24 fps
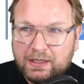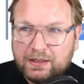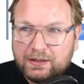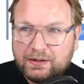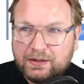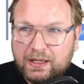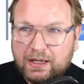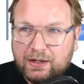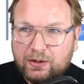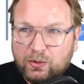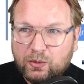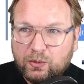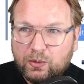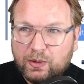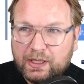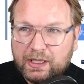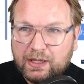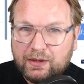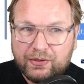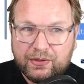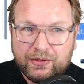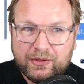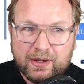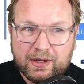Now, what
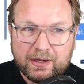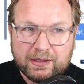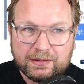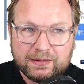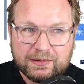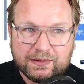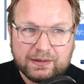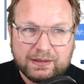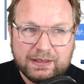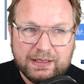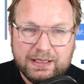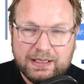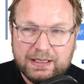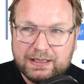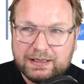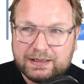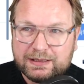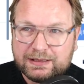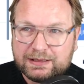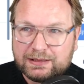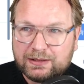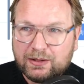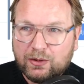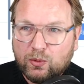I thought
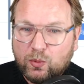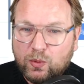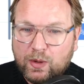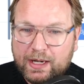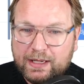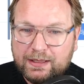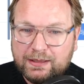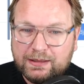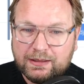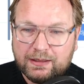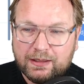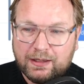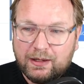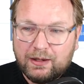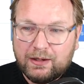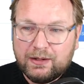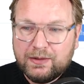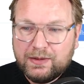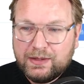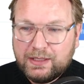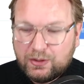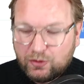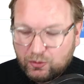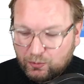is when a
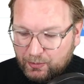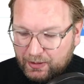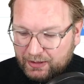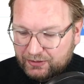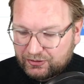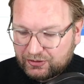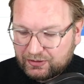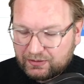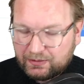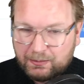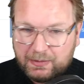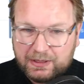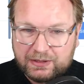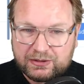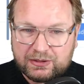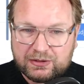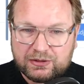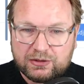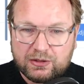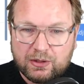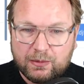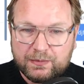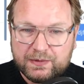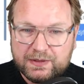new
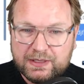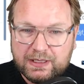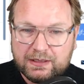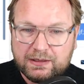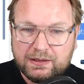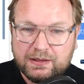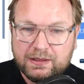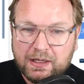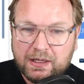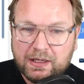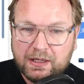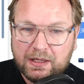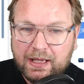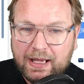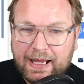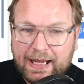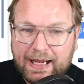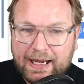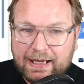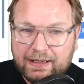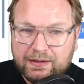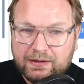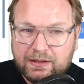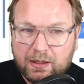message comes in
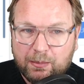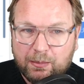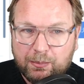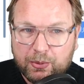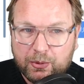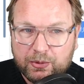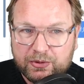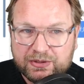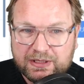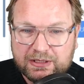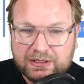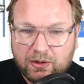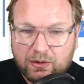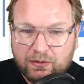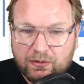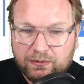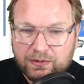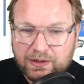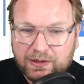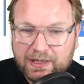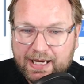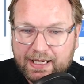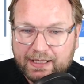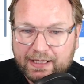and a person is
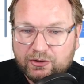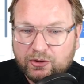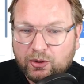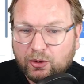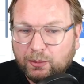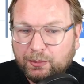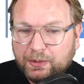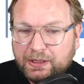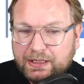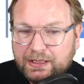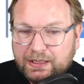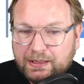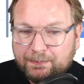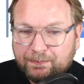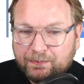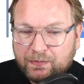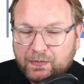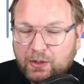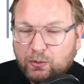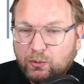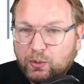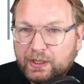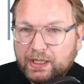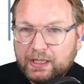offline, normally
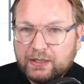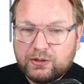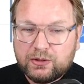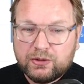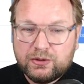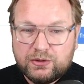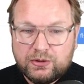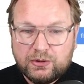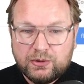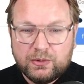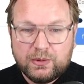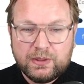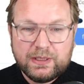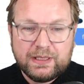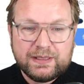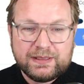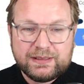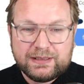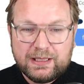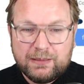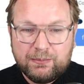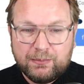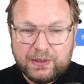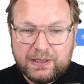what I could do is
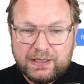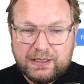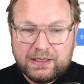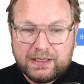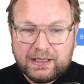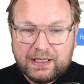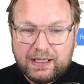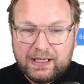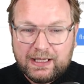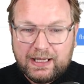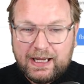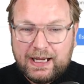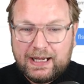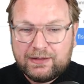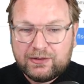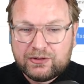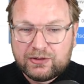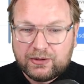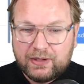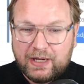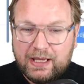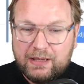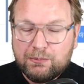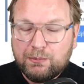simply
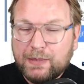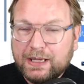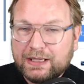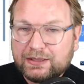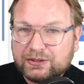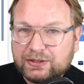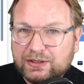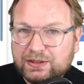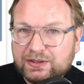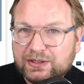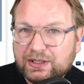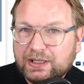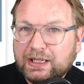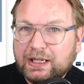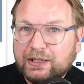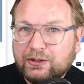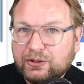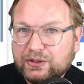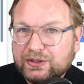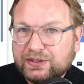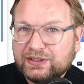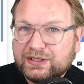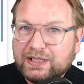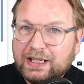enter a message and I
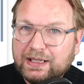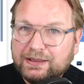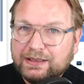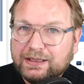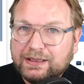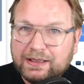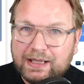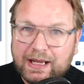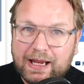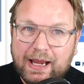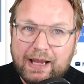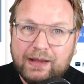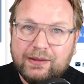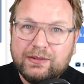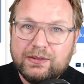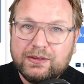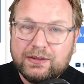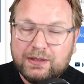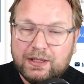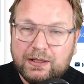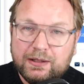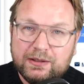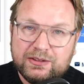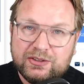could send it,
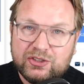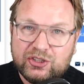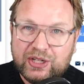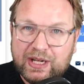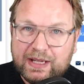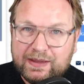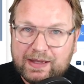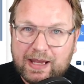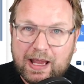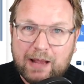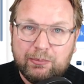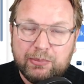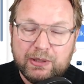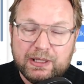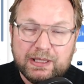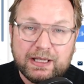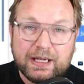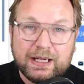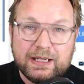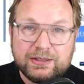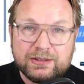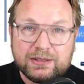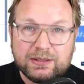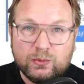and the chat
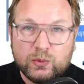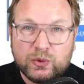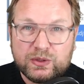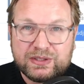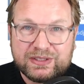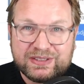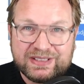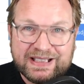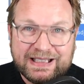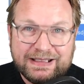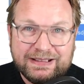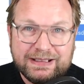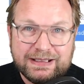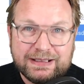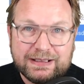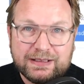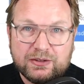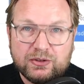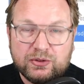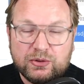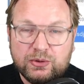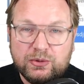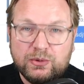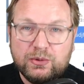application would send it
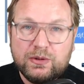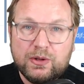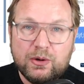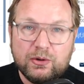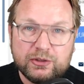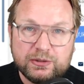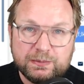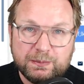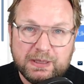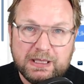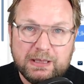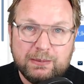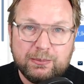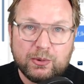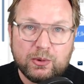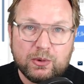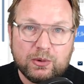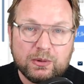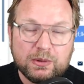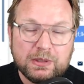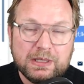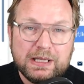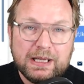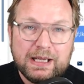to those
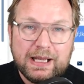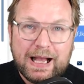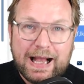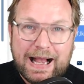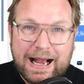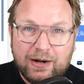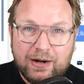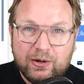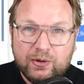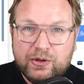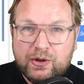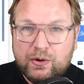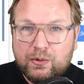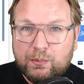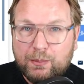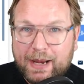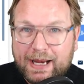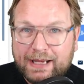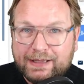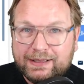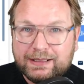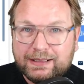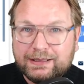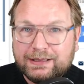people
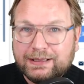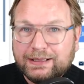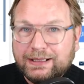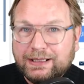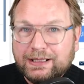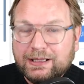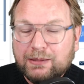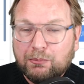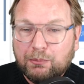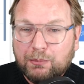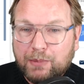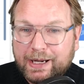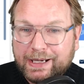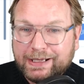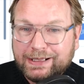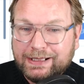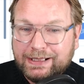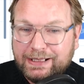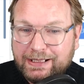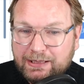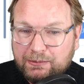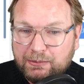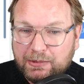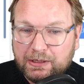automatically by
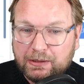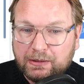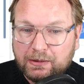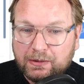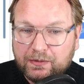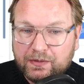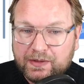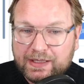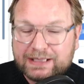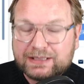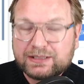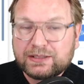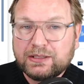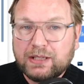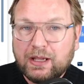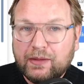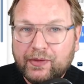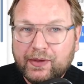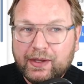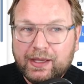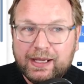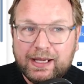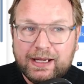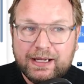email. That's not
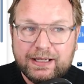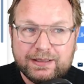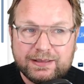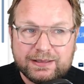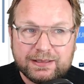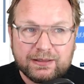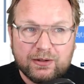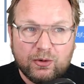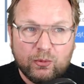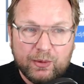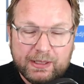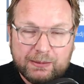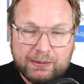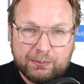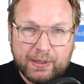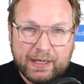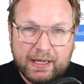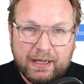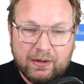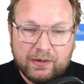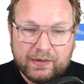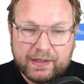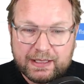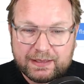the case with
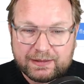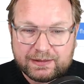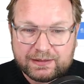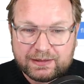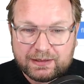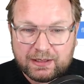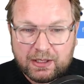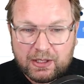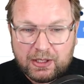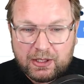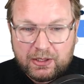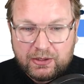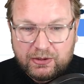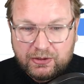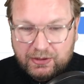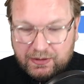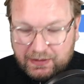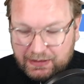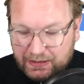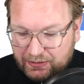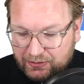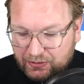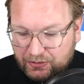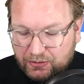Paldesk. You
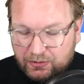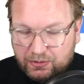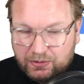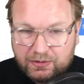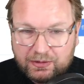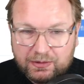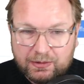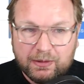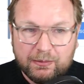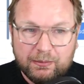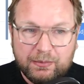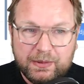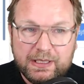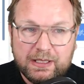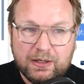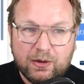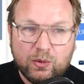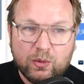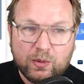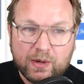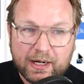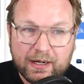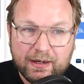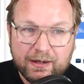need to be
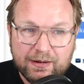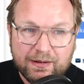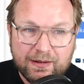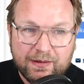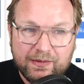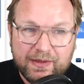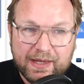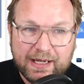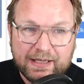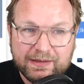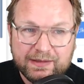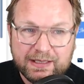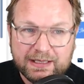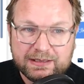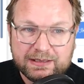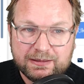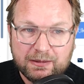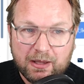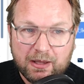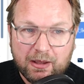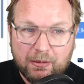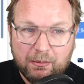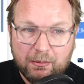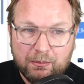aware that this
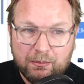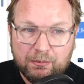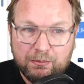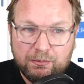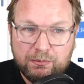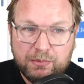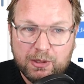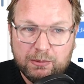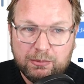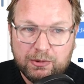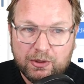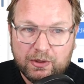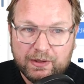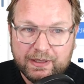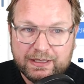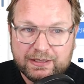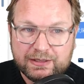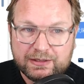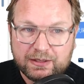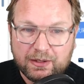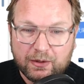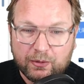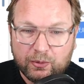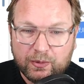bubble
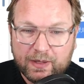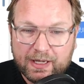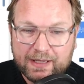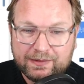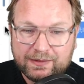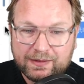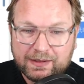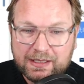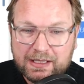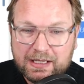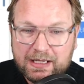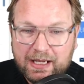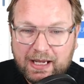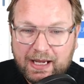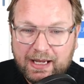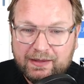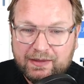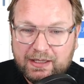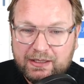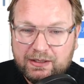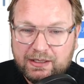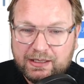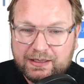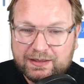is red, and
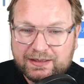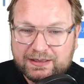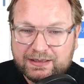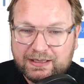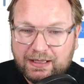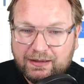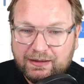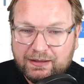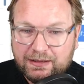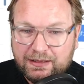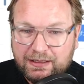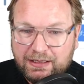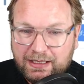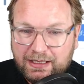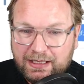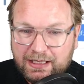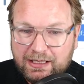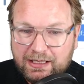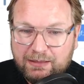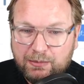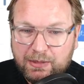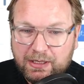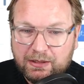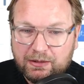then you can send an
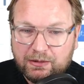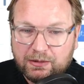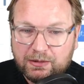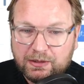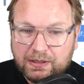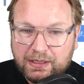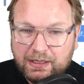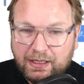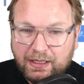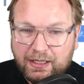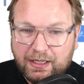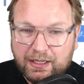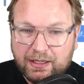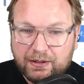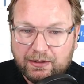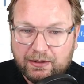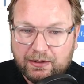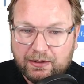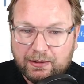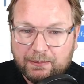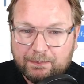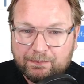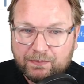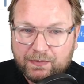email
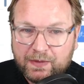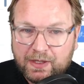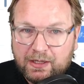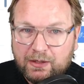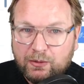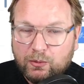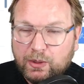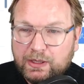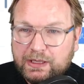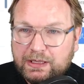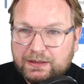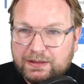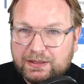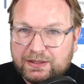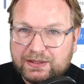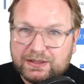here within the